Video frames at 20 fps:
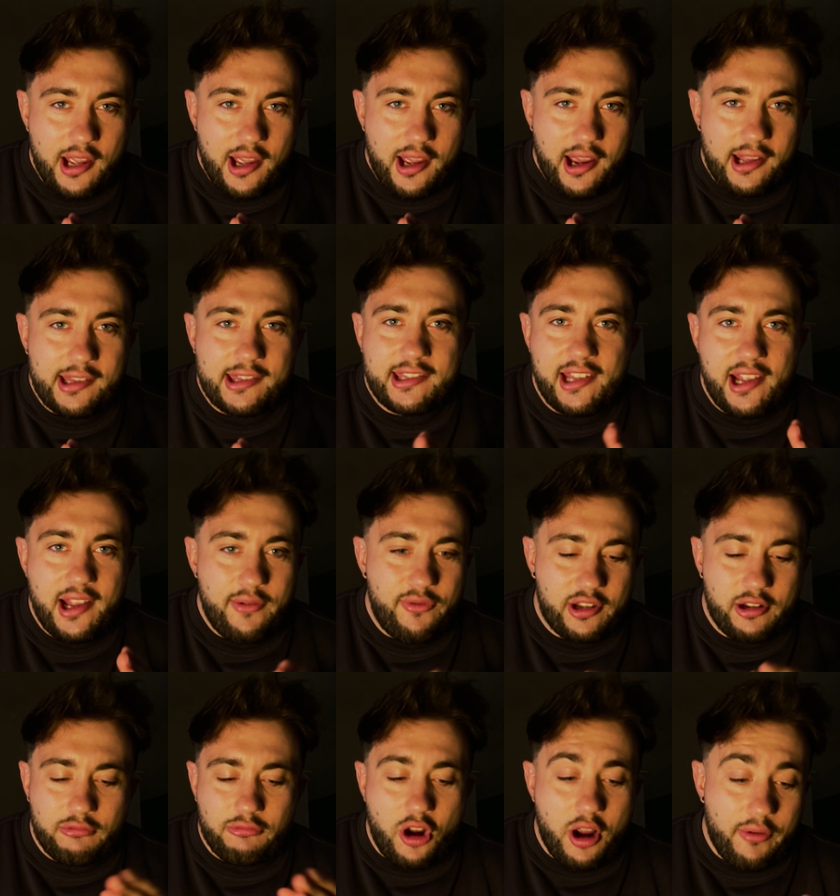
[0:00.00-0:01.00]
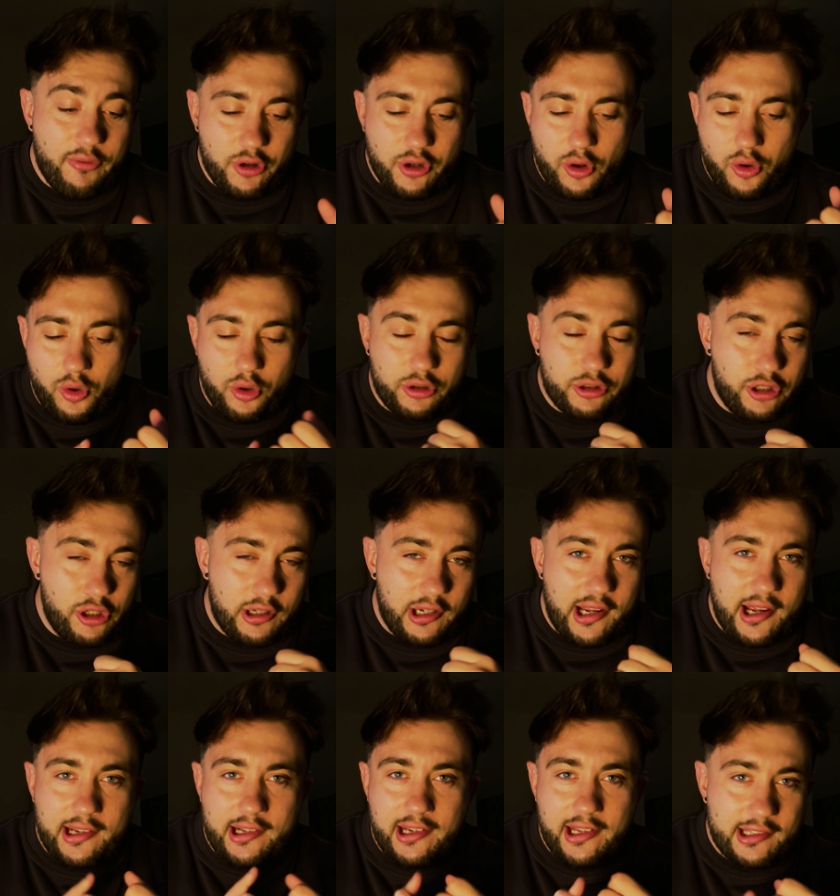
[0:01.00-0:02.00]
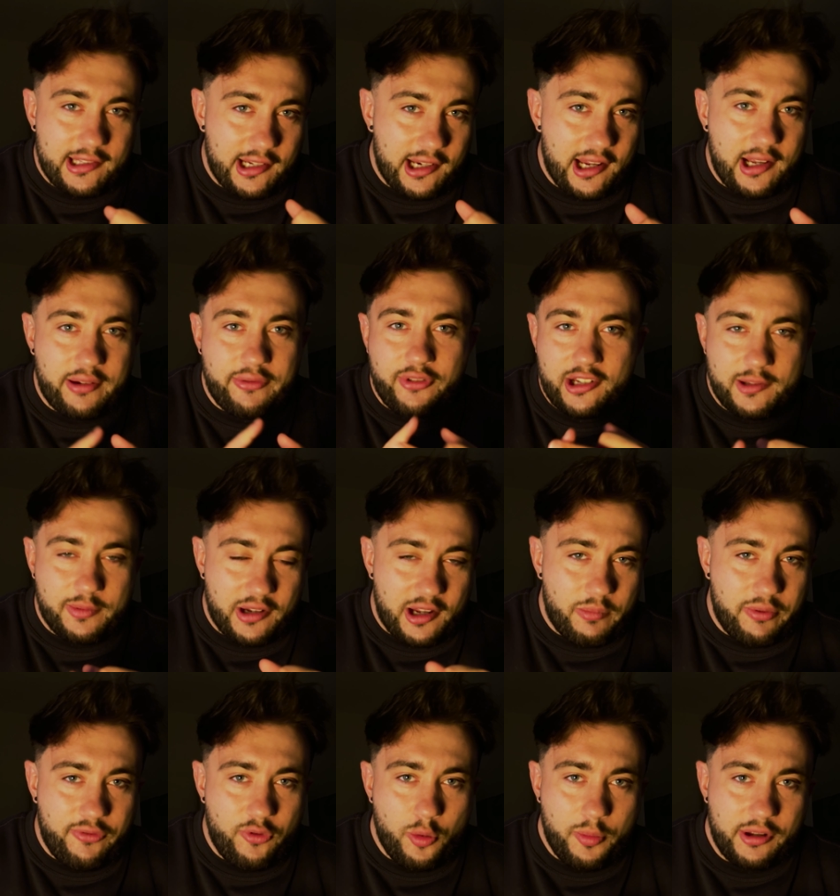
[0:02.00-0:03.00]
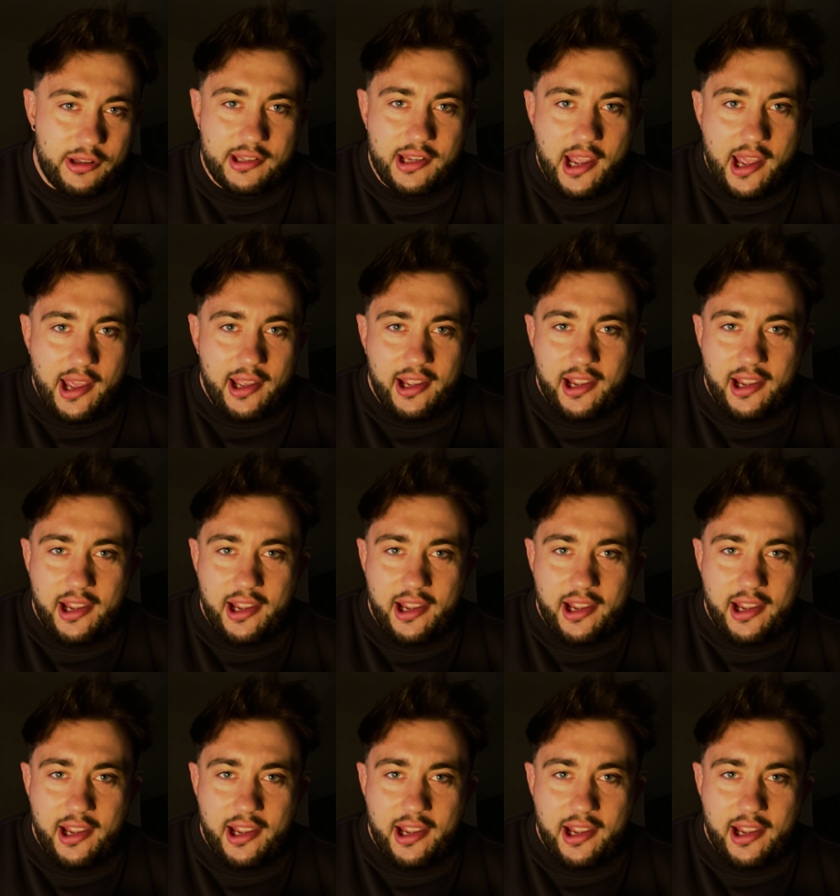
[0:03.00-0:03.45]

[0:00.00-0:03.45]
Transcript: and see if it can rival your Google ad, LinkedIn ad, Facebook ad performance.